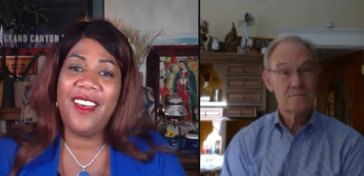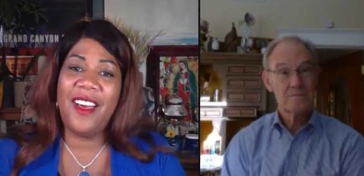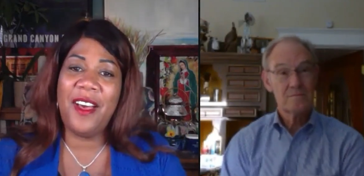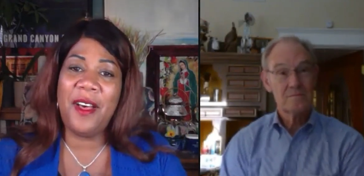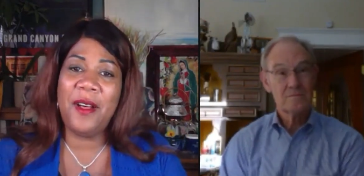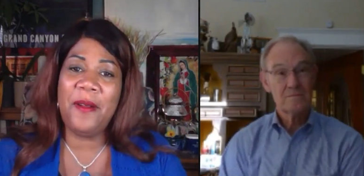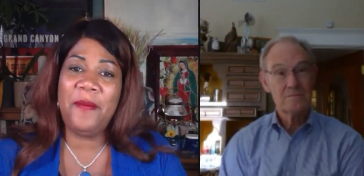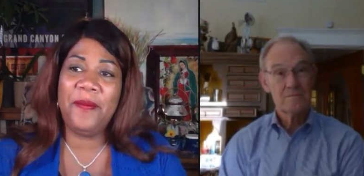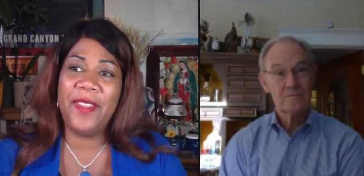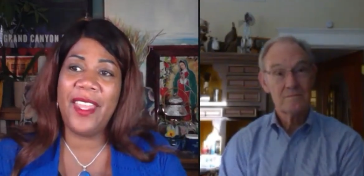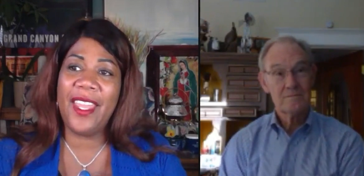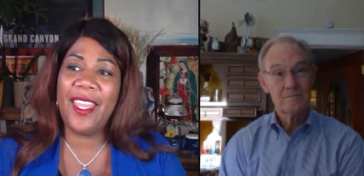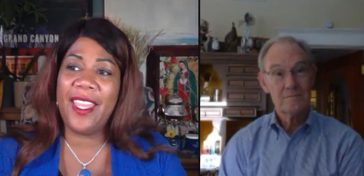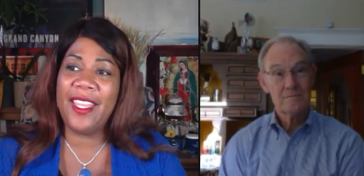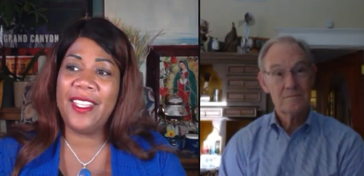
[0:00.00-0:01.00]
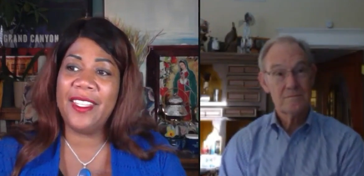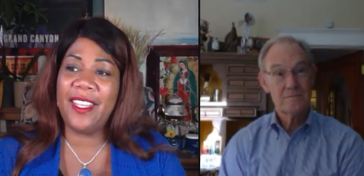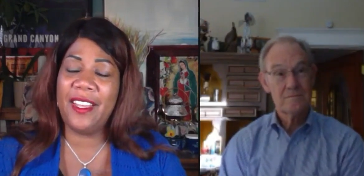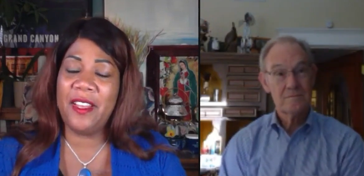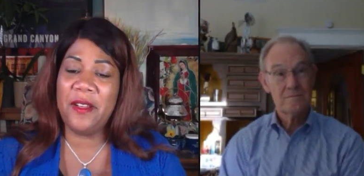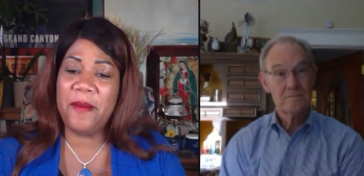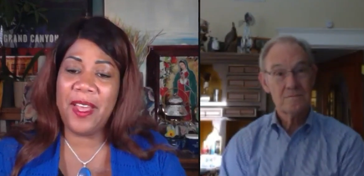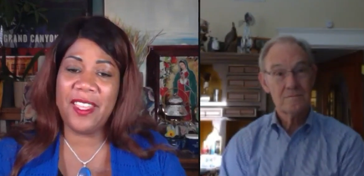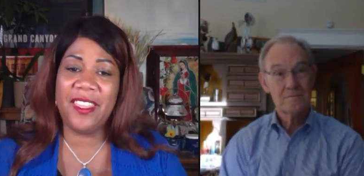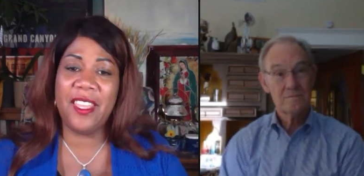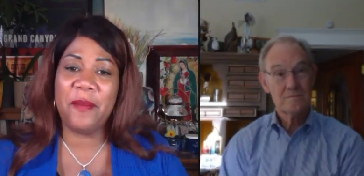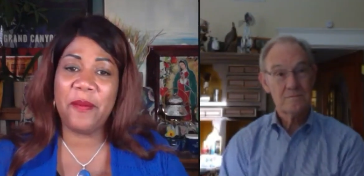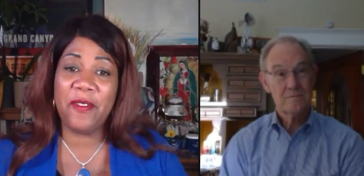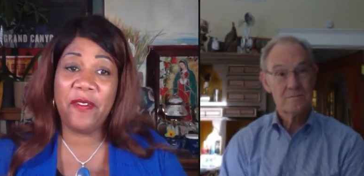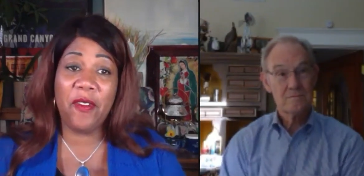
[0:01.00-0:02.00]
Speaker 1: Um, and um, I
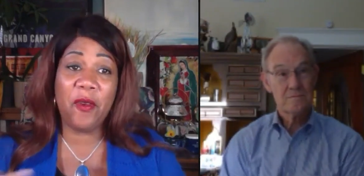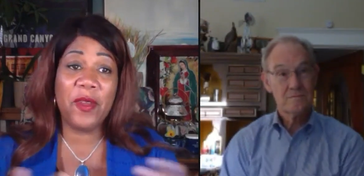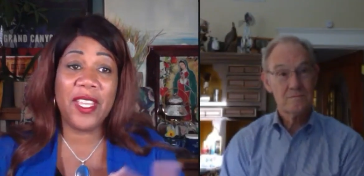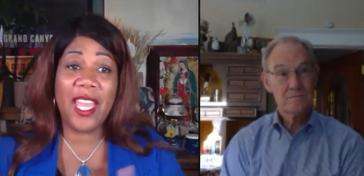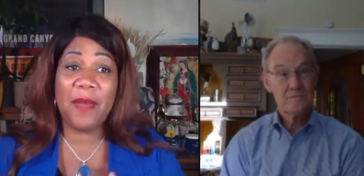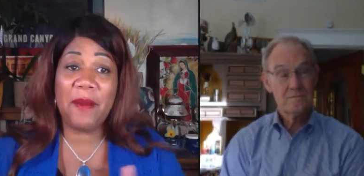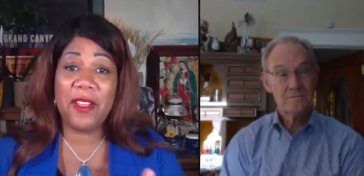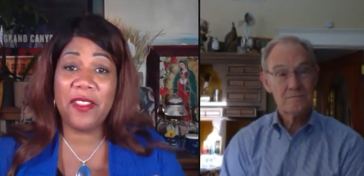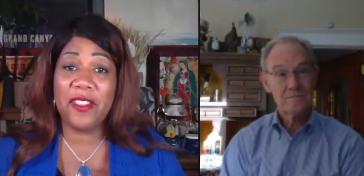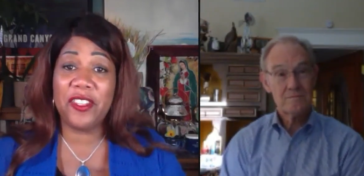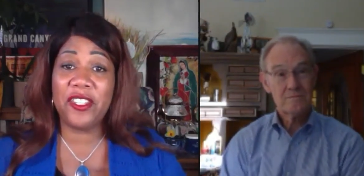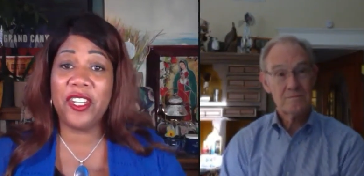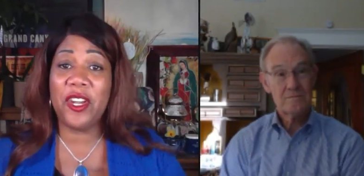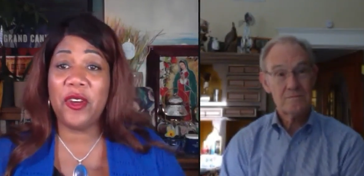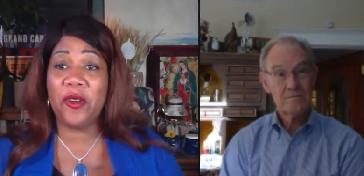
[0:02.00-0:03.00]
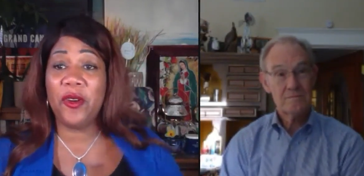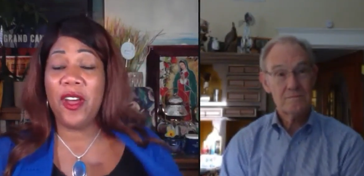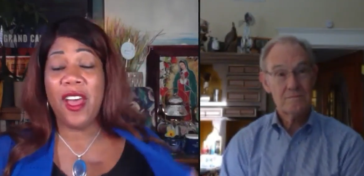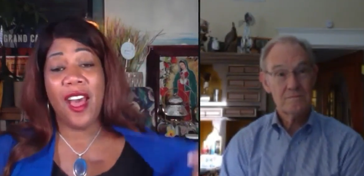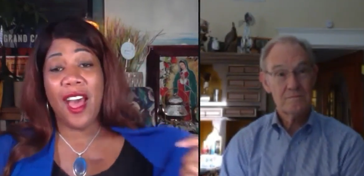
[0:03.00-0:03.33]
think before we came on the show,